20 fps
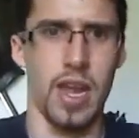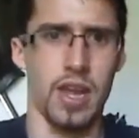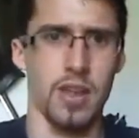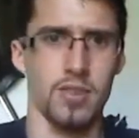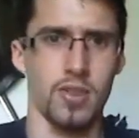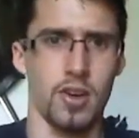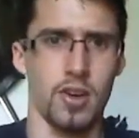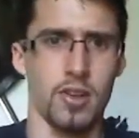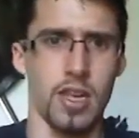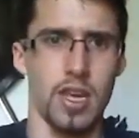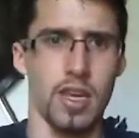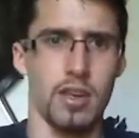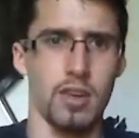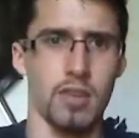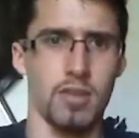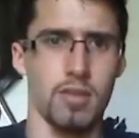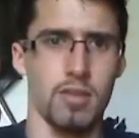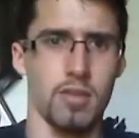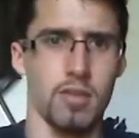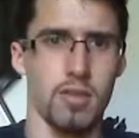hands aren't like
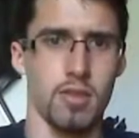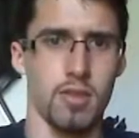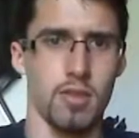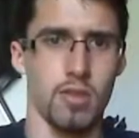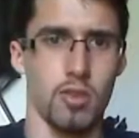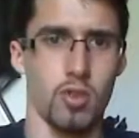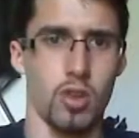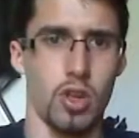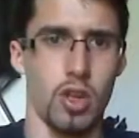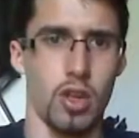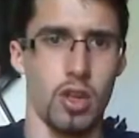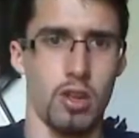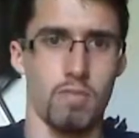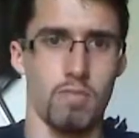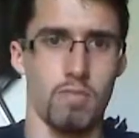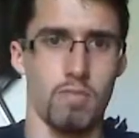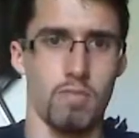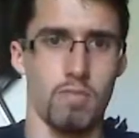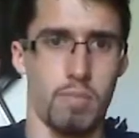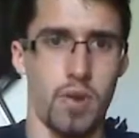
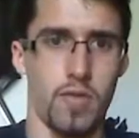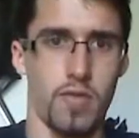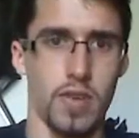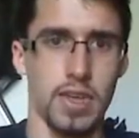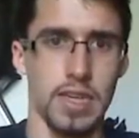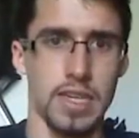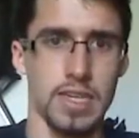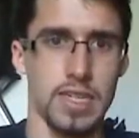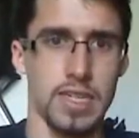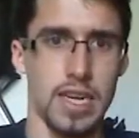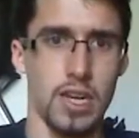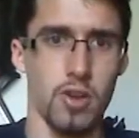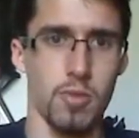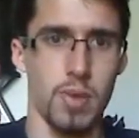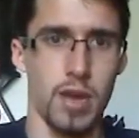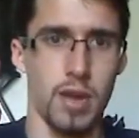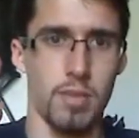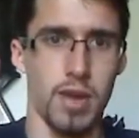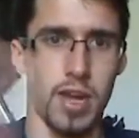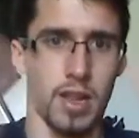perfectly still,
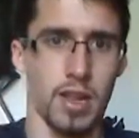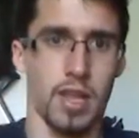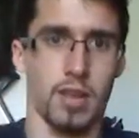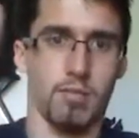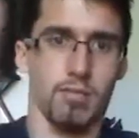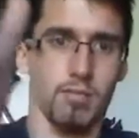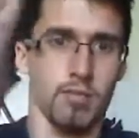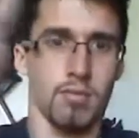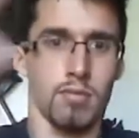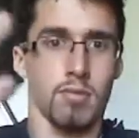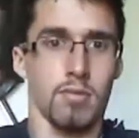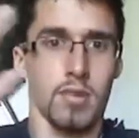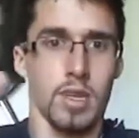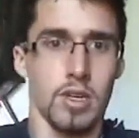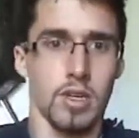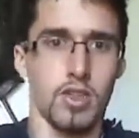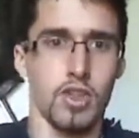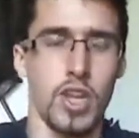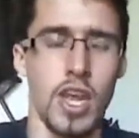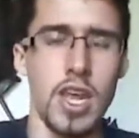but I'm not like
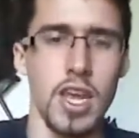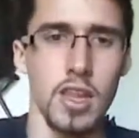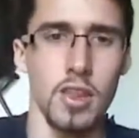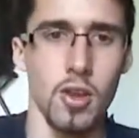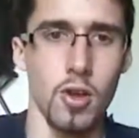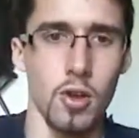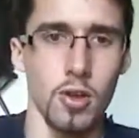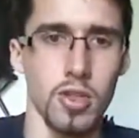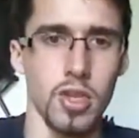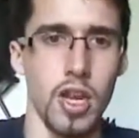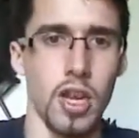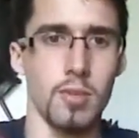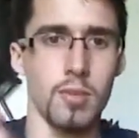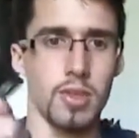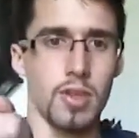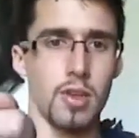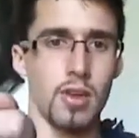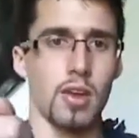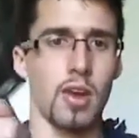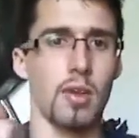shaking the whole time,
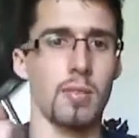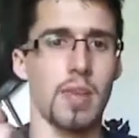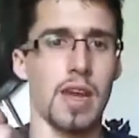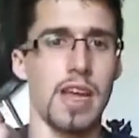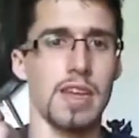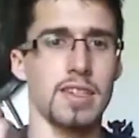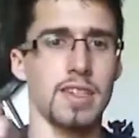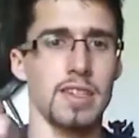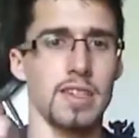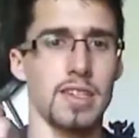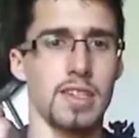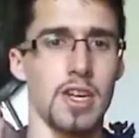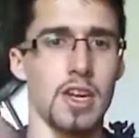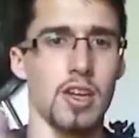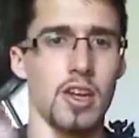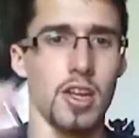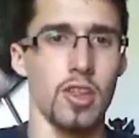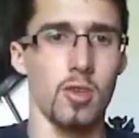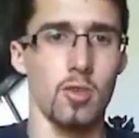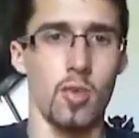so I'm nice and
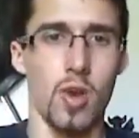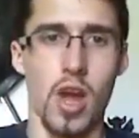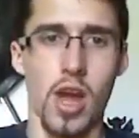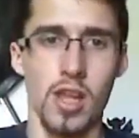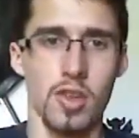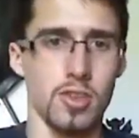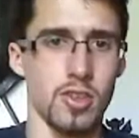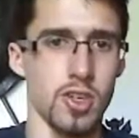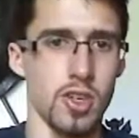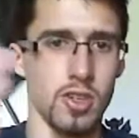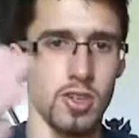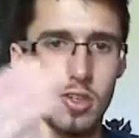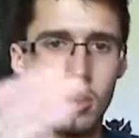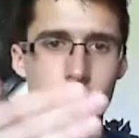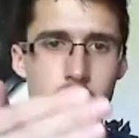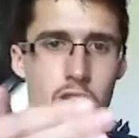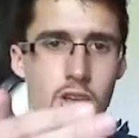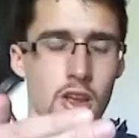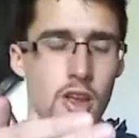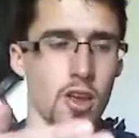still, and the rods just
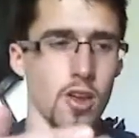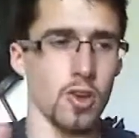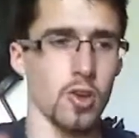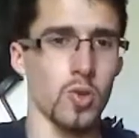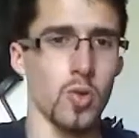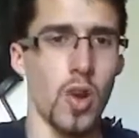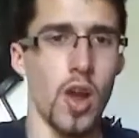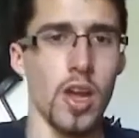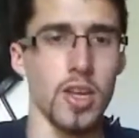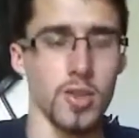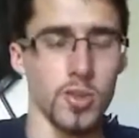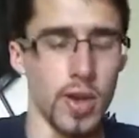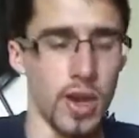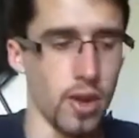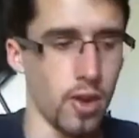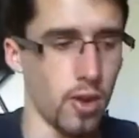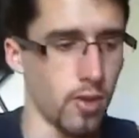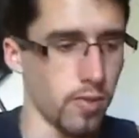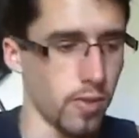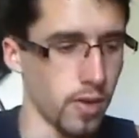cross right
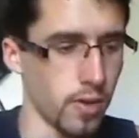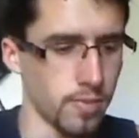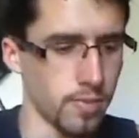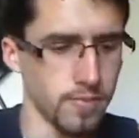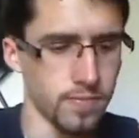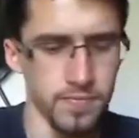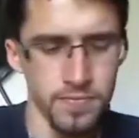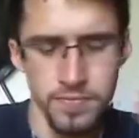over.